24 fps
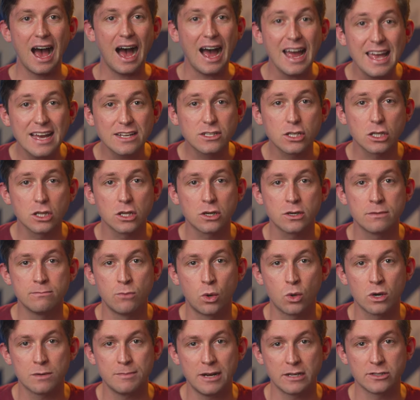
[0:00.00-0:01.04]
I had to learn
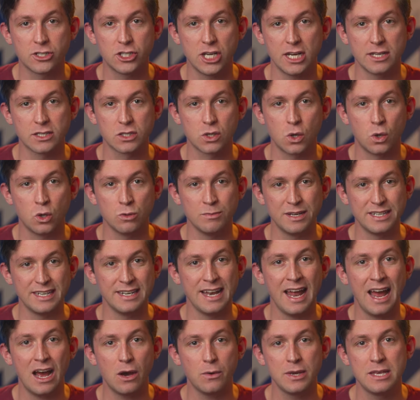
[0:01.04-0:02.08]
more about Chase Coleman and
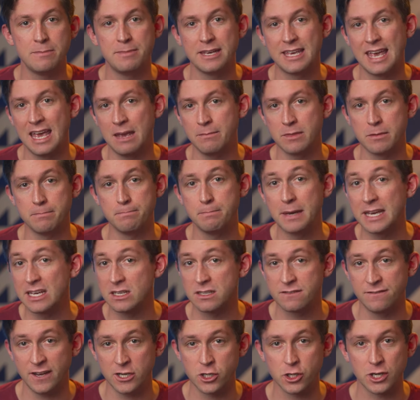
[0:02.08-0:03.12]
how he became the
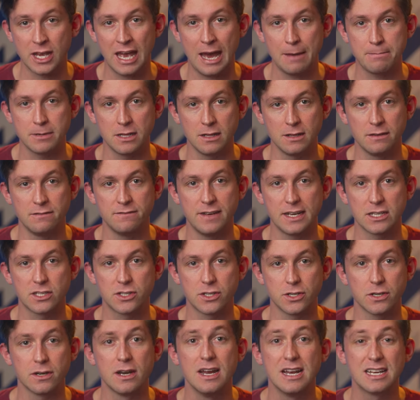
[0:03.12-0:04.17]
biggest venture capital
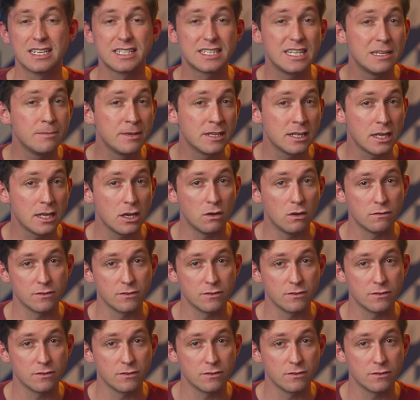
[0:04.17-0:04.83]
investor, seemingly